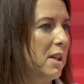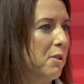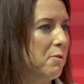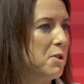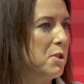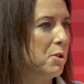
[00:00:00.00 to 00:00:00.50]

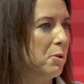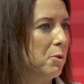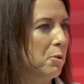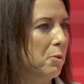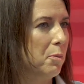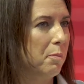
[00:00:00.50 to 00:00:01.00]
give
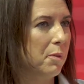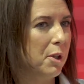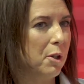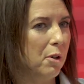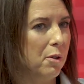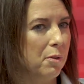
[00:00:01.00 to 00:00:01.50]
to
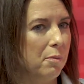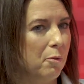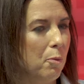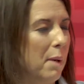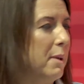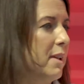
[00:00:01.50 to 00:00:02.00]
young
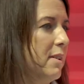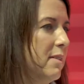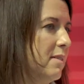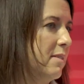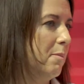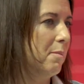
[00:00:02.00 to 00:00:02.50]

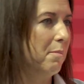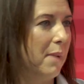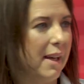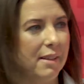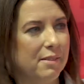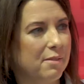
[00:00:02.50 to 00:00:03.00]
women,
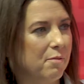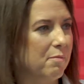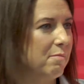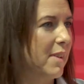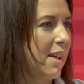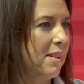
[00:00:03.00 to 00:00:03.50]
men,
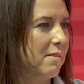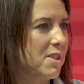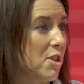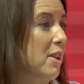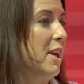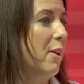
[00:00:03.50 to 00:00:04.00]

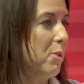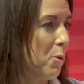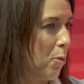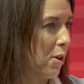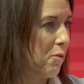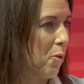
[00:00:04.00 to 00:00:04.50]
starting out in the
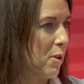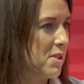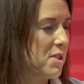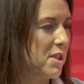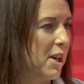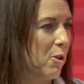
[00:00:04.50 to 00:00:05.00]
workforce
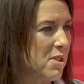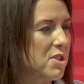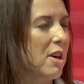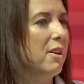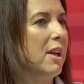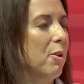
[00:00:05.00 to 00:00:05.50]
today or
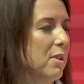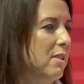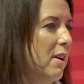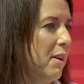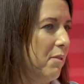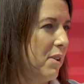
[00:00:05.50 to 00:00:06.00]
starting out in
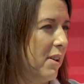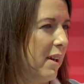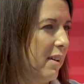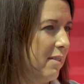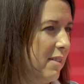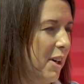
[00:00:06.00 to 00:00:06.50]
life
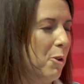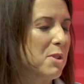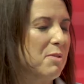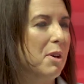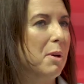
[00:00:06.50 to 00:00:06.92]
today? I know it's a